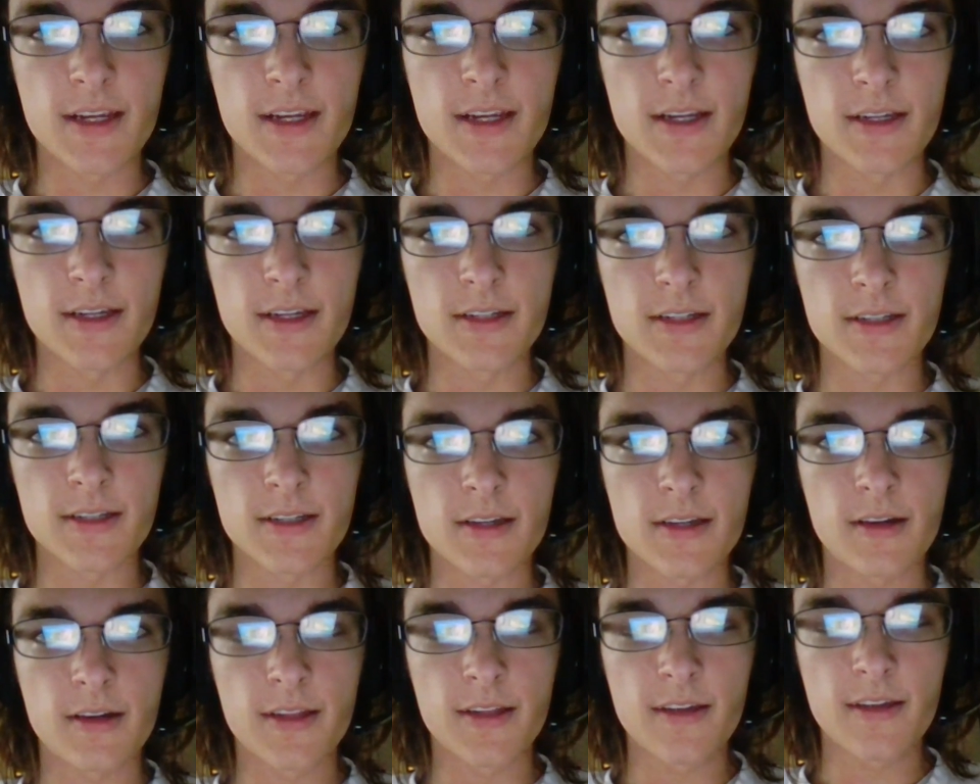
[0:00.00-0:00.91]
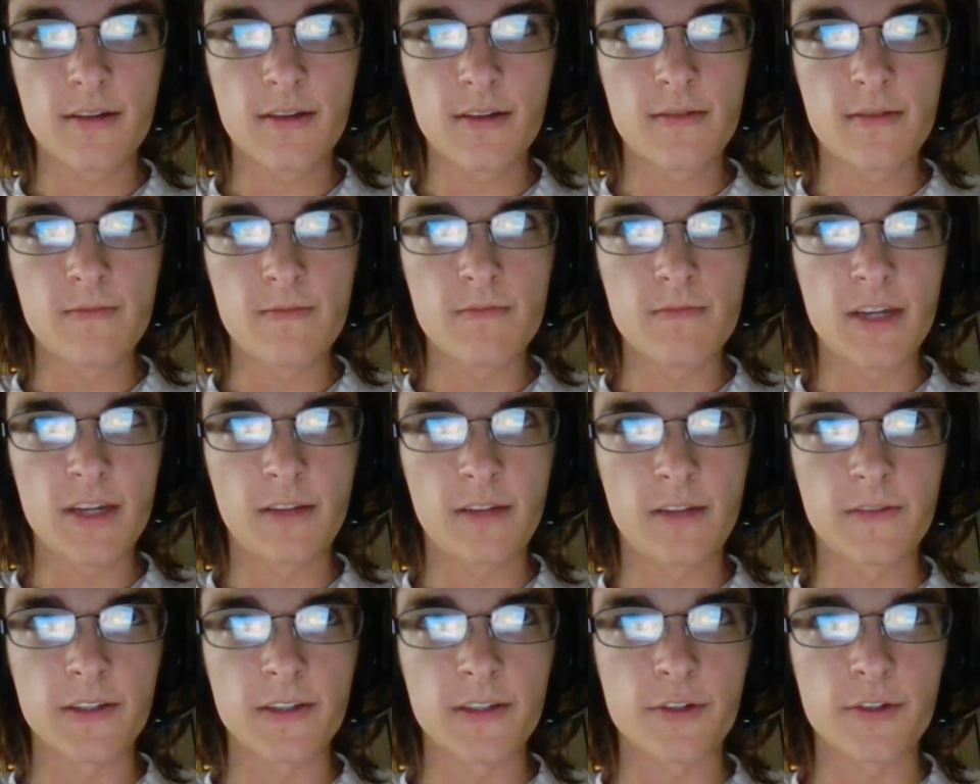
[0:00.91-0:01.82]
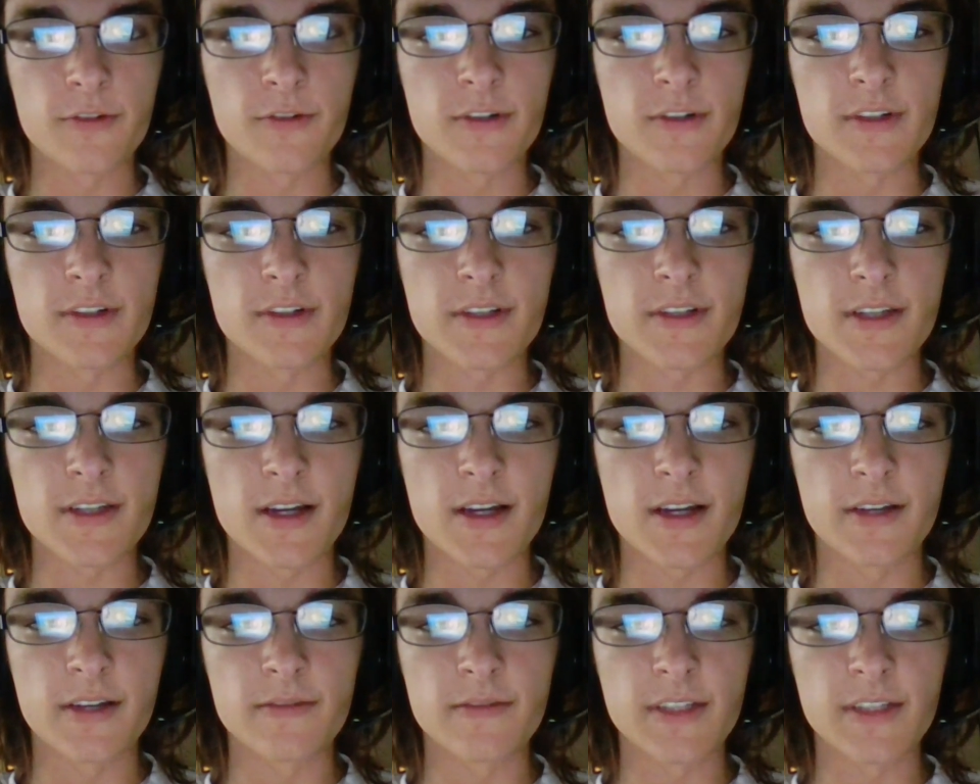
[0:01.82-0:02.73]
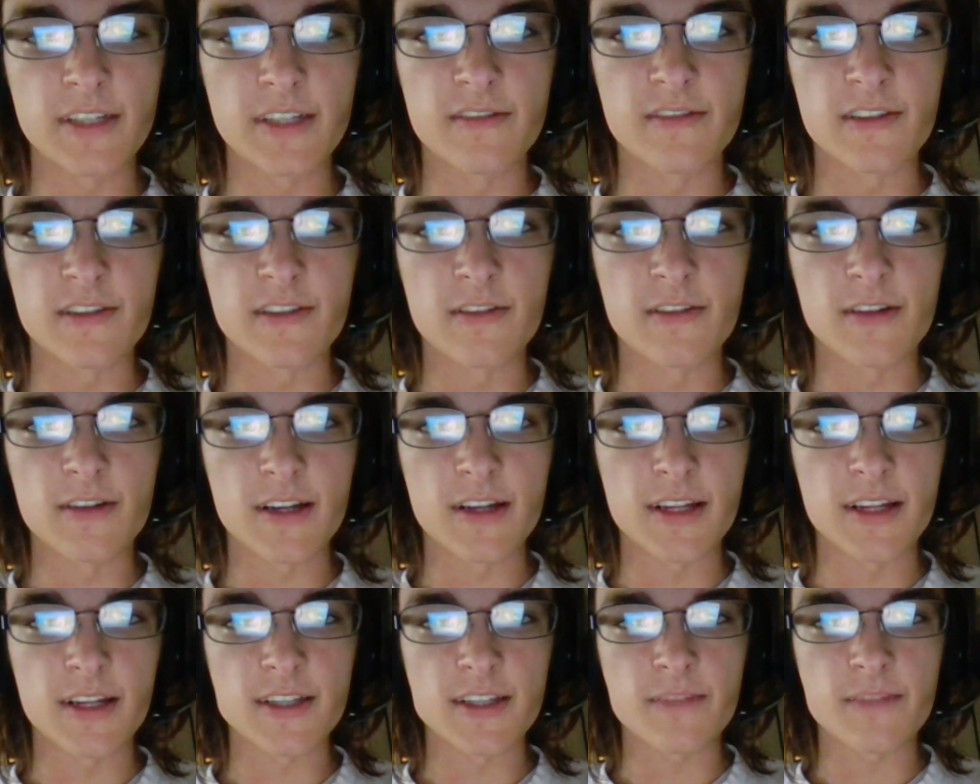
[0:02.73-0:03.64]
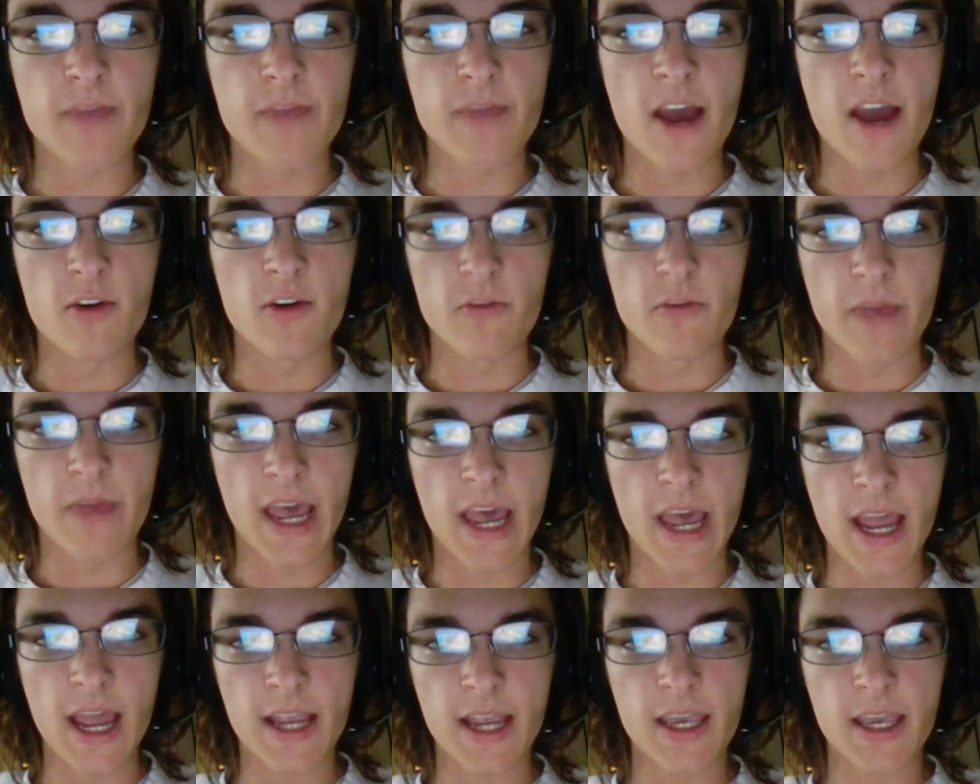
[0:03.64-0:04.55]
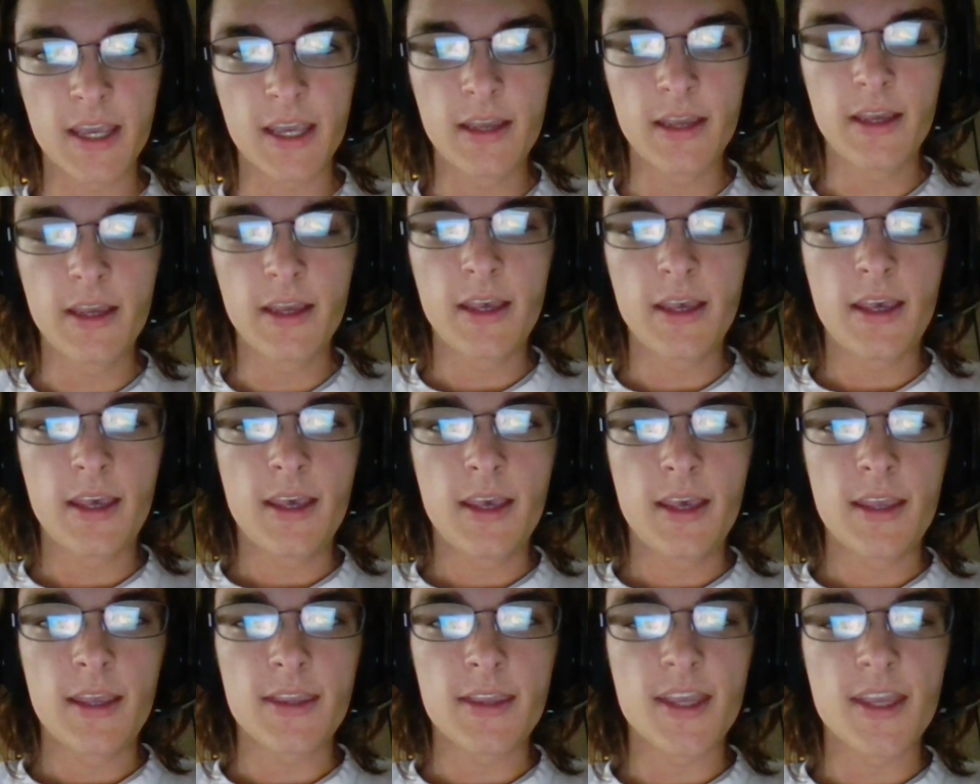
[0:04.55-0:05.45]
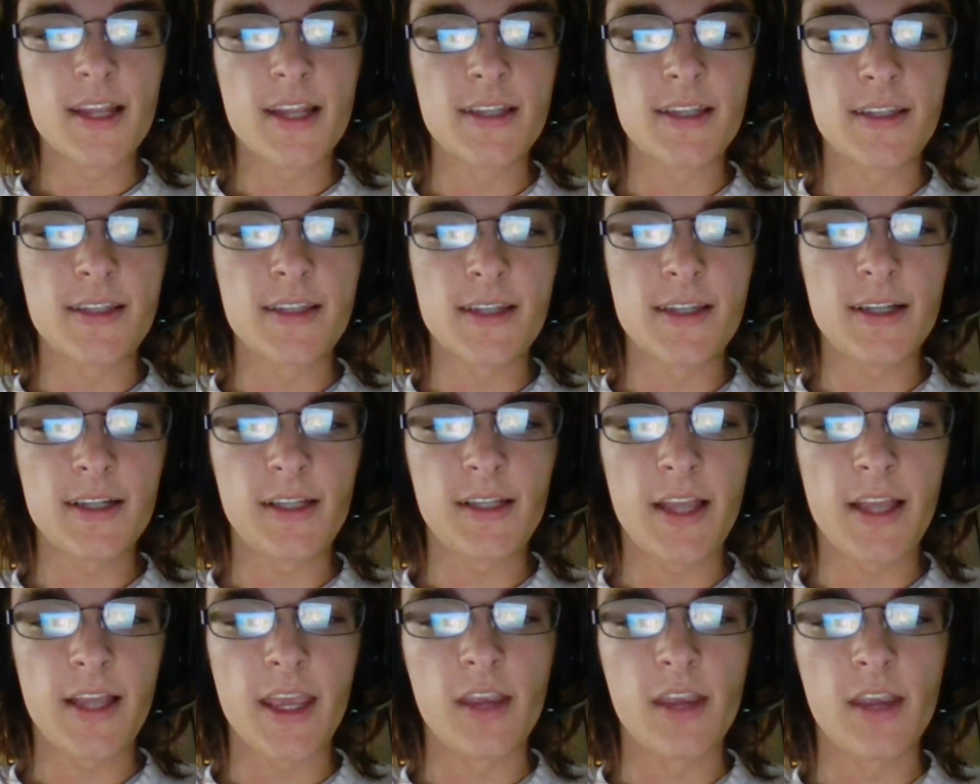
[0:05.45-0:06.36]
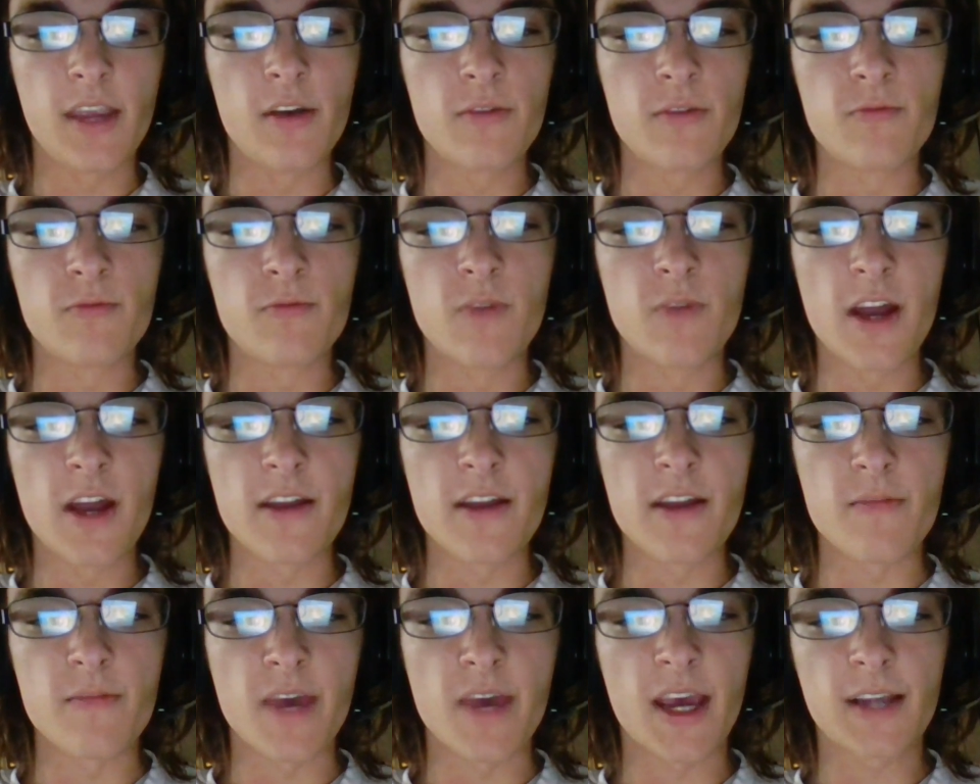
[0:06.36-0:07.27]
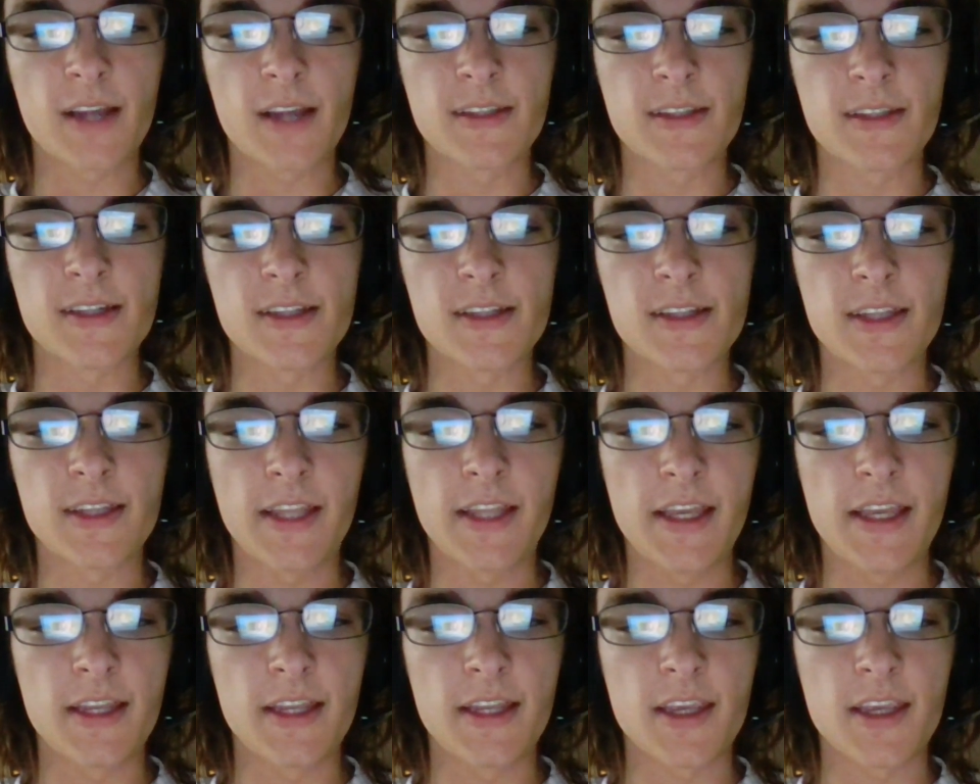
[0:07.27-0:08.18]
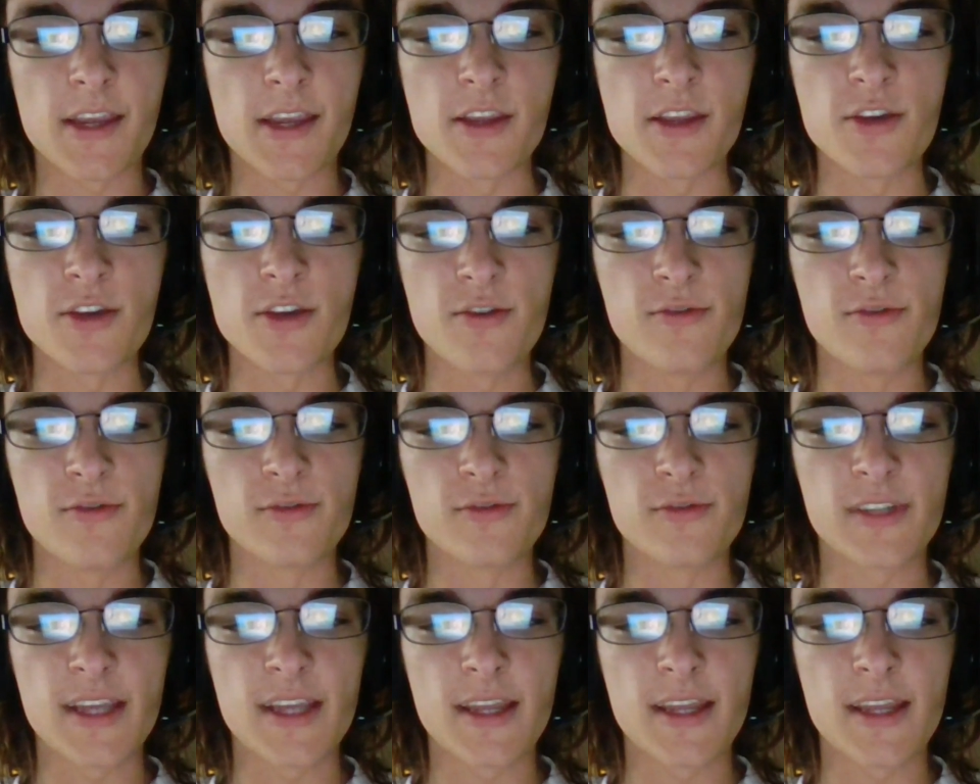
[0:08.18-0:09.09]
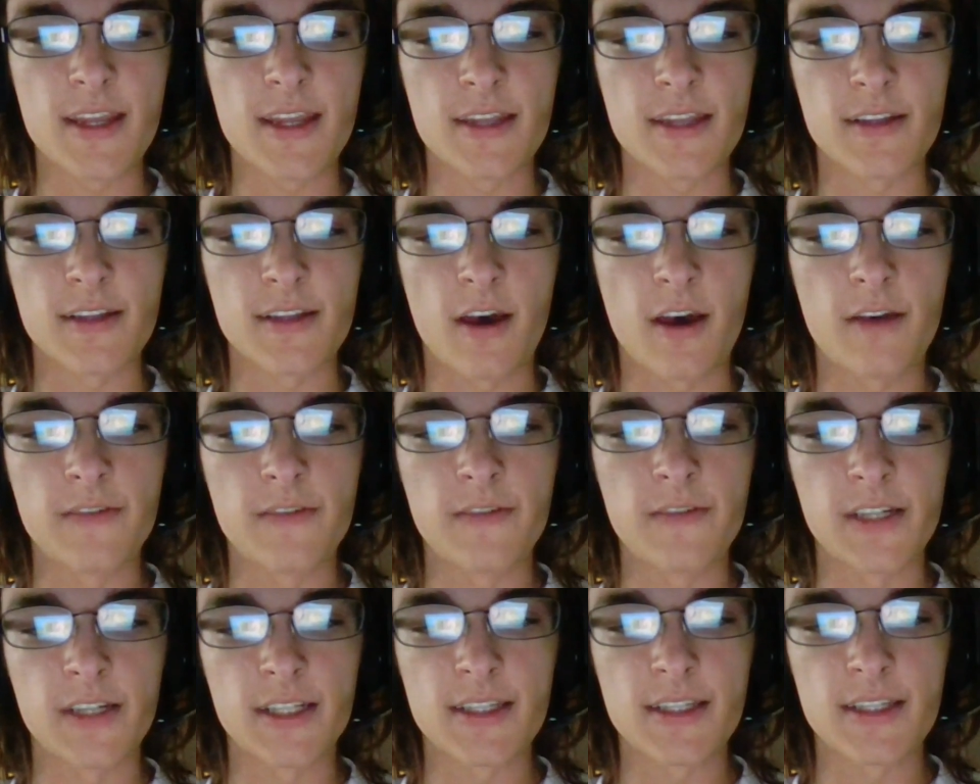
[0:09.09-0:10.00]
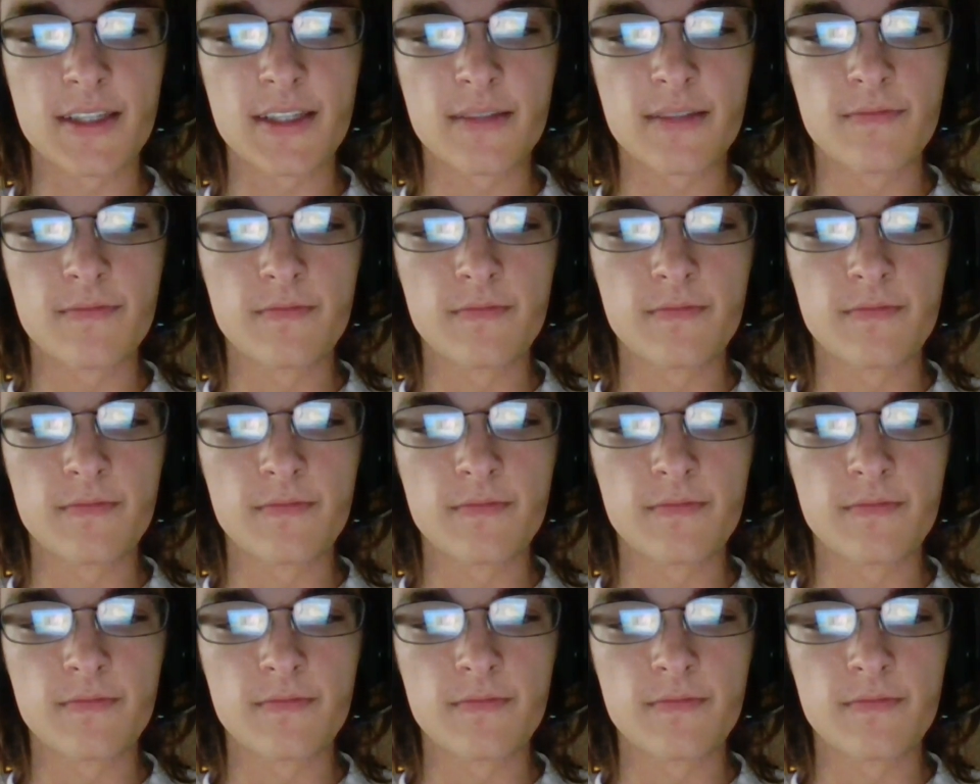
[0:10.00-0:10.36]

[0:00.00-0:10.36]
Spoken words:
And although Melvin Gordon's not really regarded as a power back, that is still a good running back that Lynn can use in his offense.